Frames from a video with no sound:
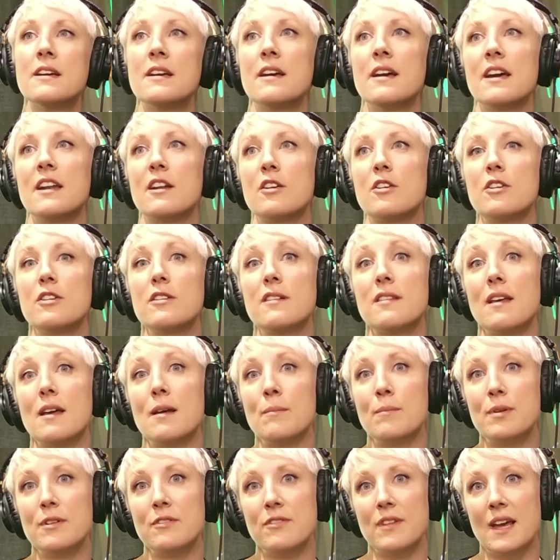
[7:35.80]
And a good
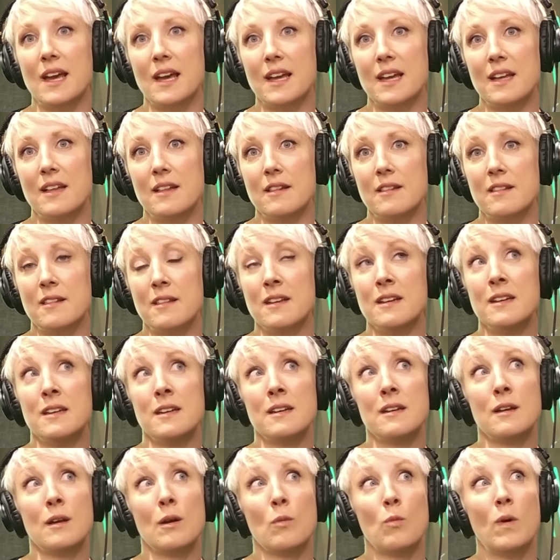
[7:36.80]
example of that is
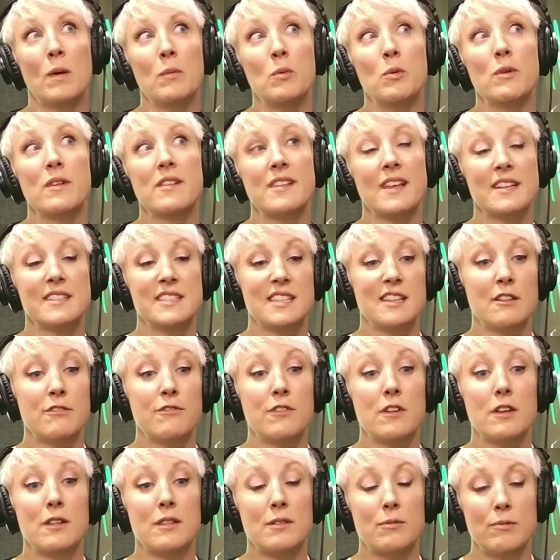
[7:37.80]
when we were setting the
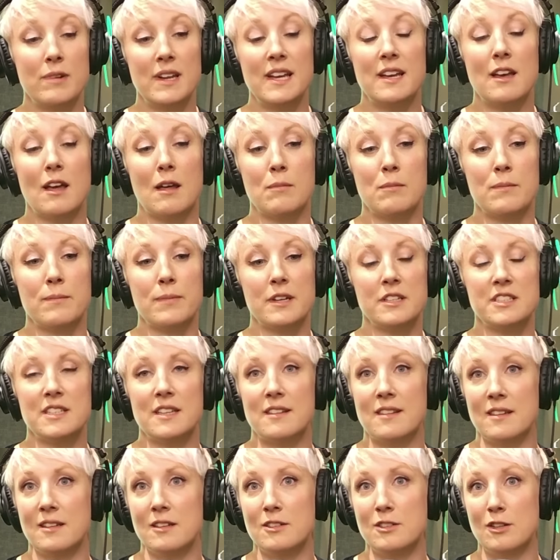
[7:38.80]
first 3 carbon
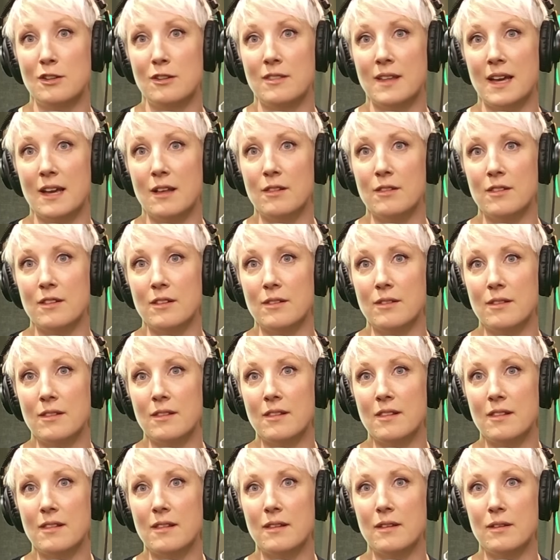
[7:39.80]
budgets in the
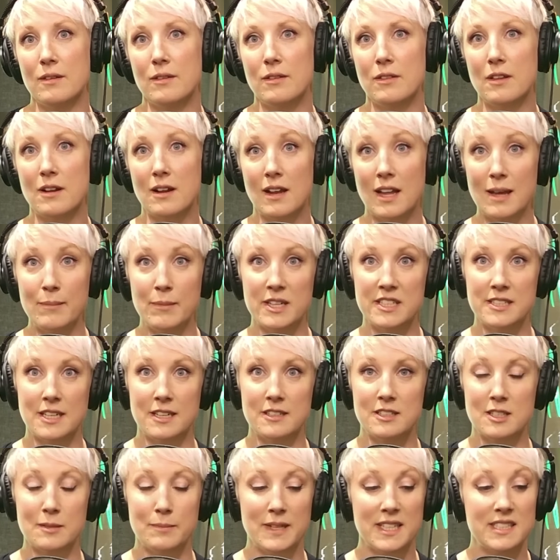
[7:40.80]
2000s, the Climate
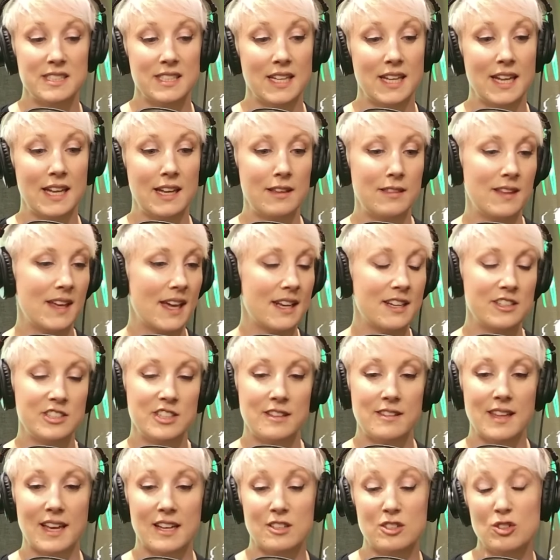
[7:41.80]
Change Committee, the energy
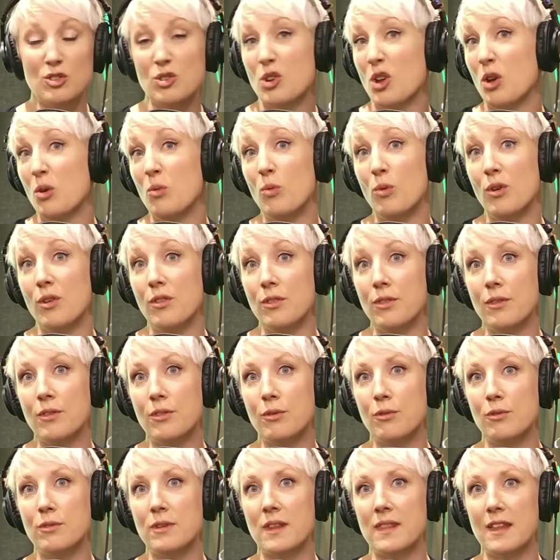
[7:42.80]
sector, no one
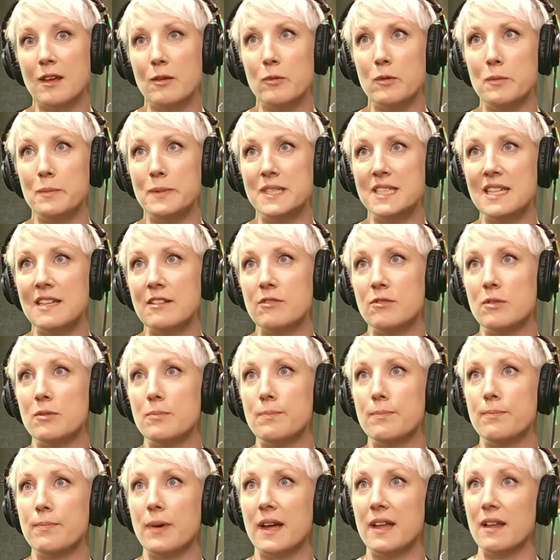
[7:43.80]
thought that they would be delivered
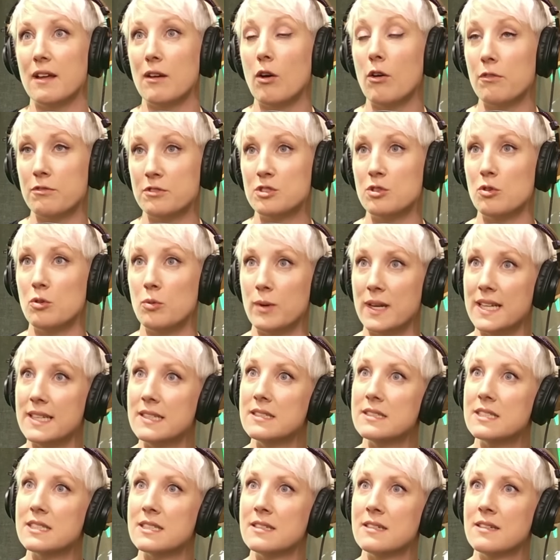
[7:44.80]
by offshore
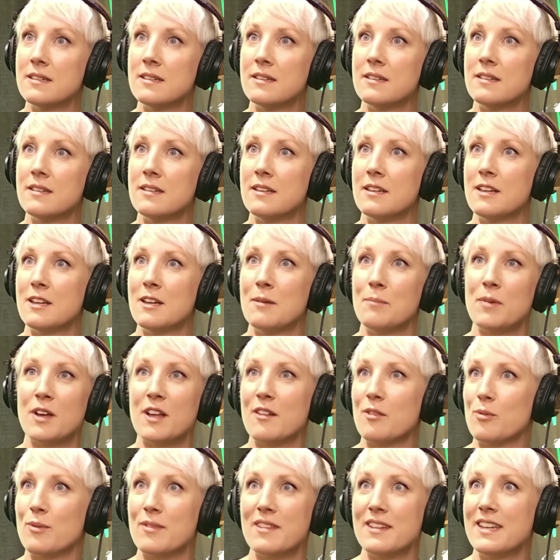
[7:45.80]
wind
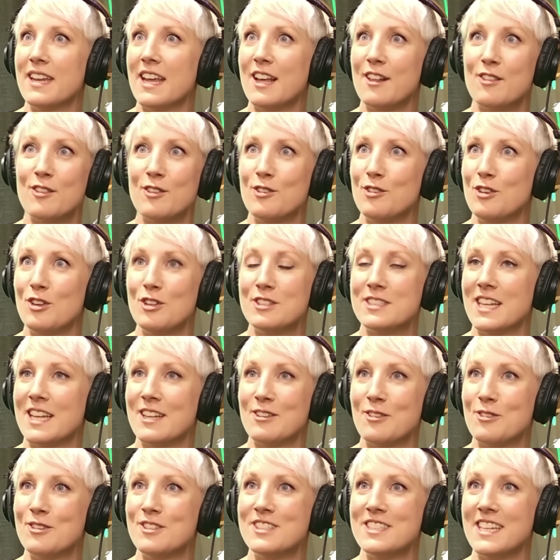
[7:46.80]
because it was a nascent new
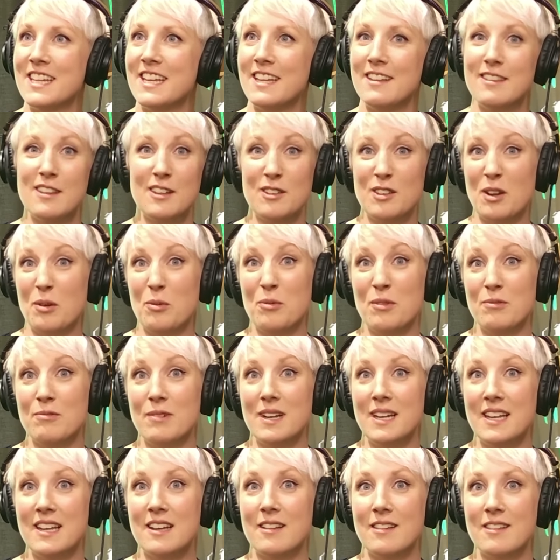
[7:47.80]
technology that no one
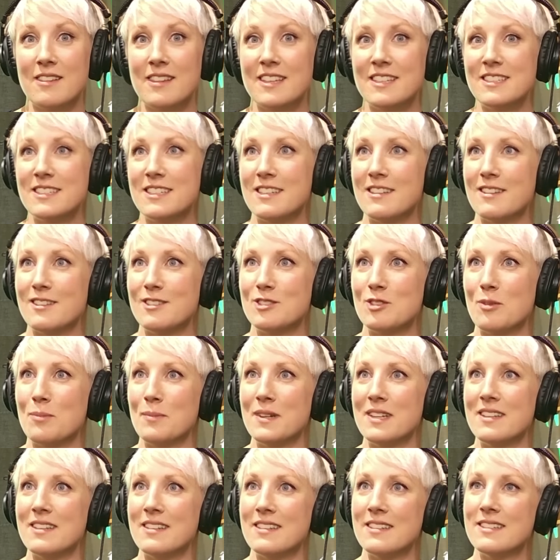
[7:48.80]
really considered as a
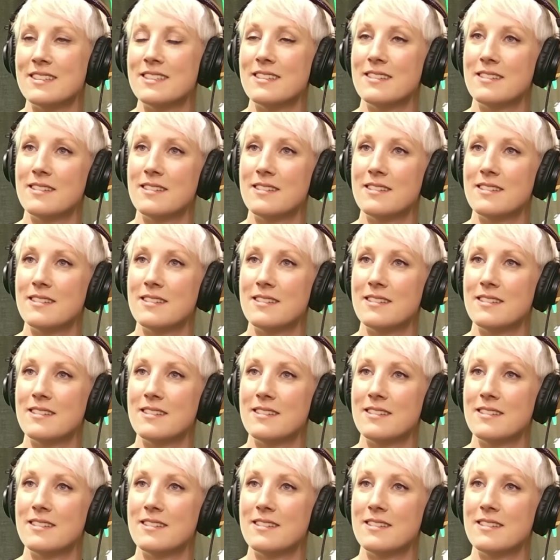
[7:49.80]
dominant